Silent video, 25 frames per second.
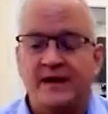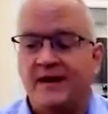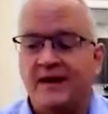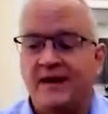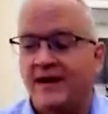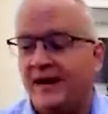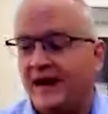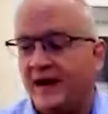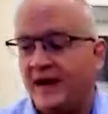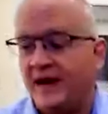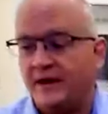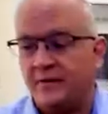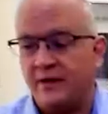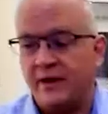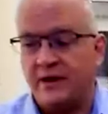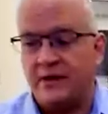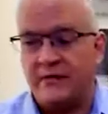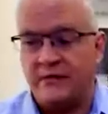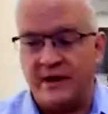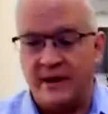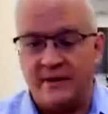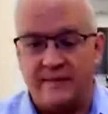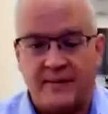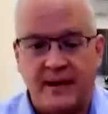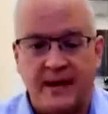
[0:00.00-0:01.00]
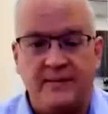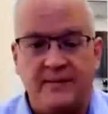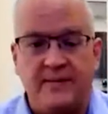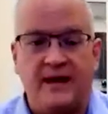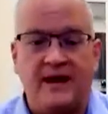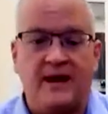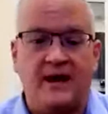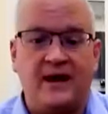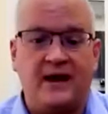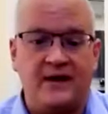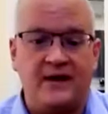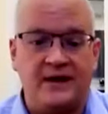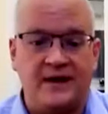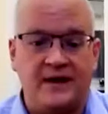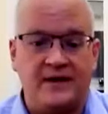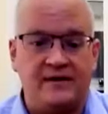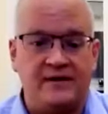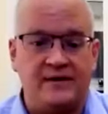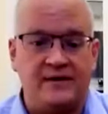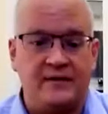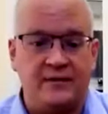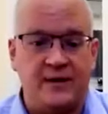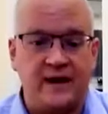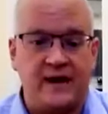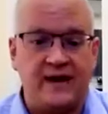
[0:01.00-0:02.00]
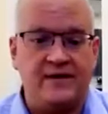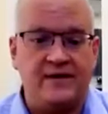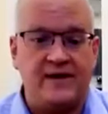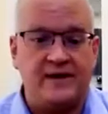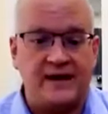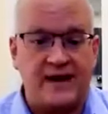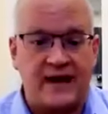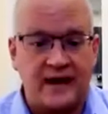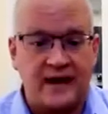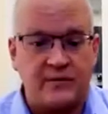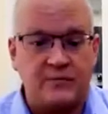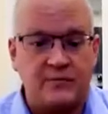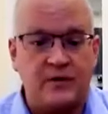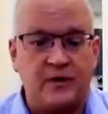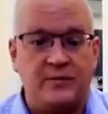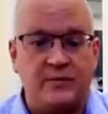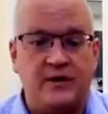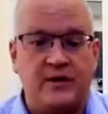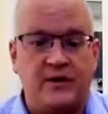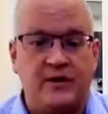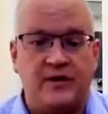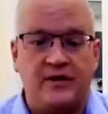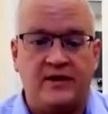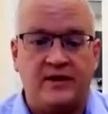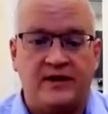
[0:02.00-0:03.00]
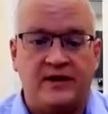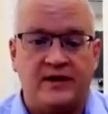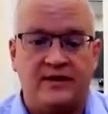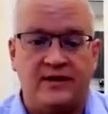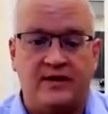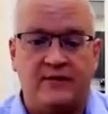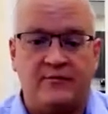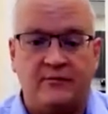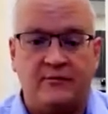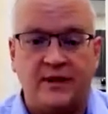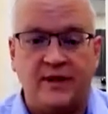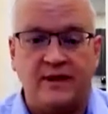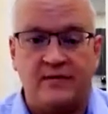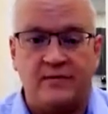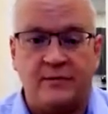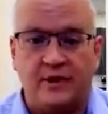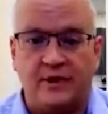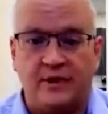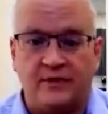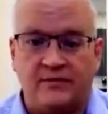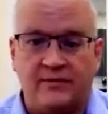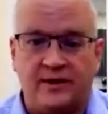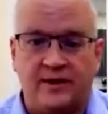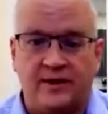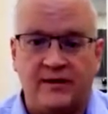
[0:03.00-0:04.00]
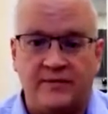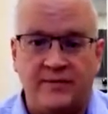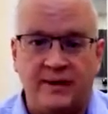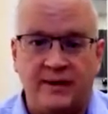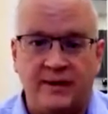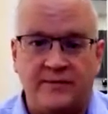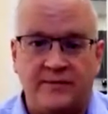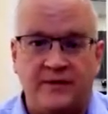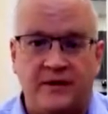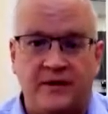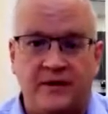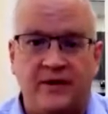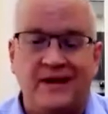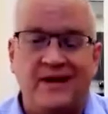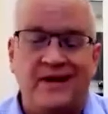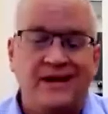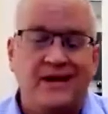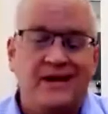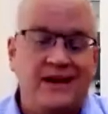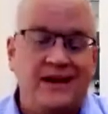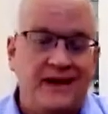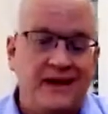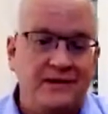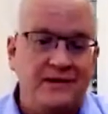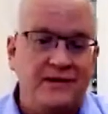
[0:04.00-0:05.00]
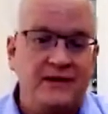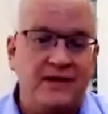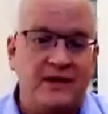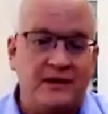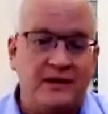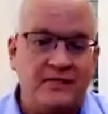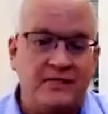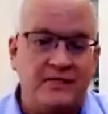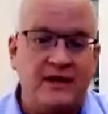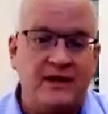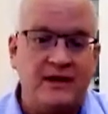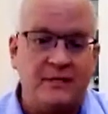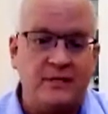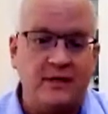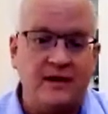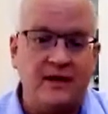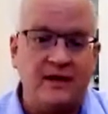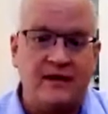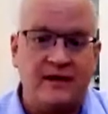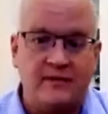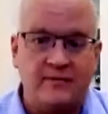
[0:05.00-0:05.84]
How do we grant payment holidays in a way that's equitable and reasonable across people, and do that really quickly?